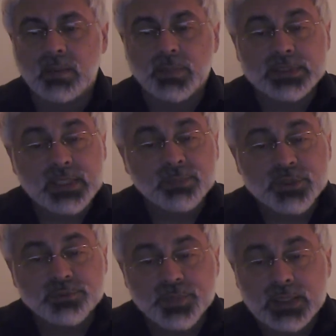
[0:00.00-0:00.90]
But I am
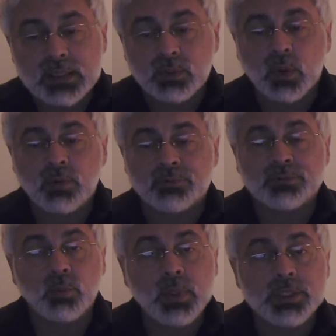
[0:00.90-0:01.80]
speaking
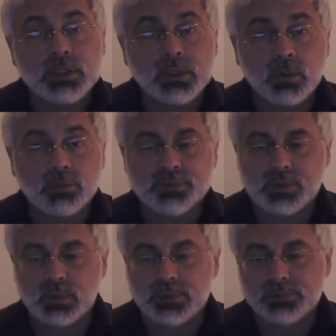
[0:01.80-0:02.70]
of wished
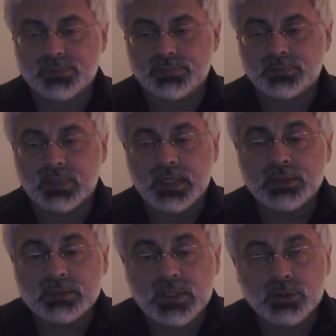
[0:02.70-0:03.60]
consequences,
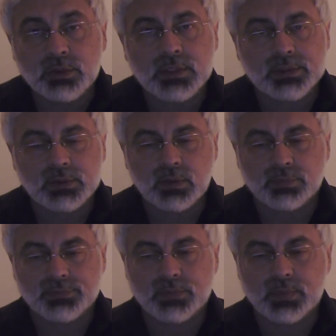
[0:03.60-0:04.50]
intentioned
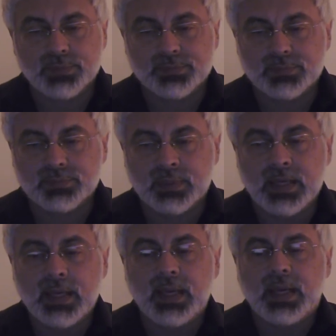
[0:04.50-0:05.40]
consequences,
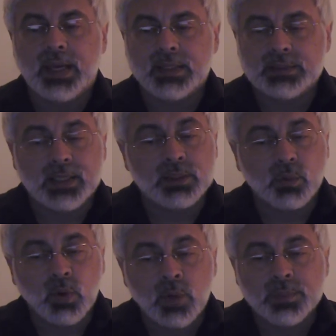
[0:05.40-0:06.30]
and an
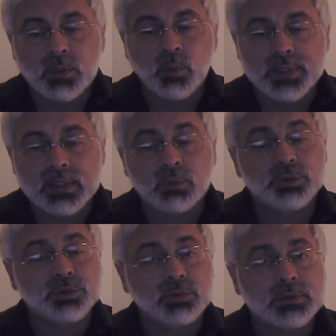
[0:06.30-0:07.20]
Europa without
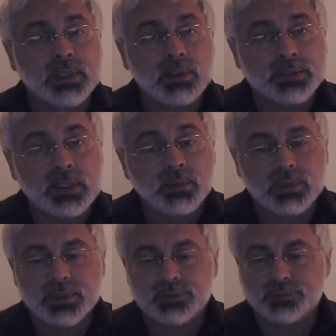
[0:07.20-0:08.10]

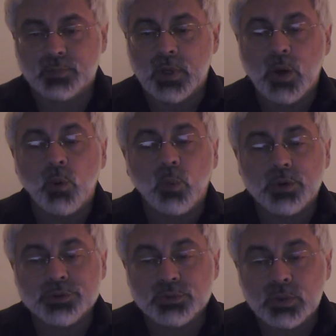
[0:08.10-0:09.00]
totalitarianism
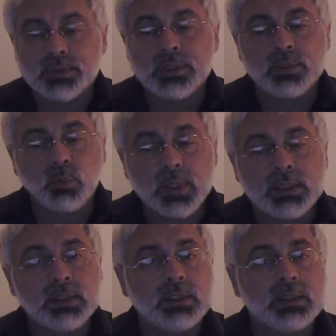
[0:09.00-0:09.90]
was not the
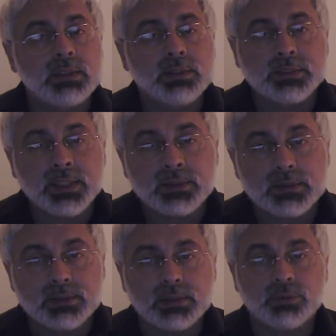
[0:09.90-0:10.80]
way he
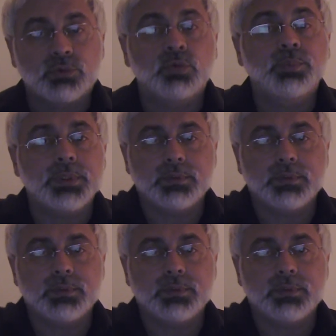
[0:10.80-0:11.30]
intended it to be.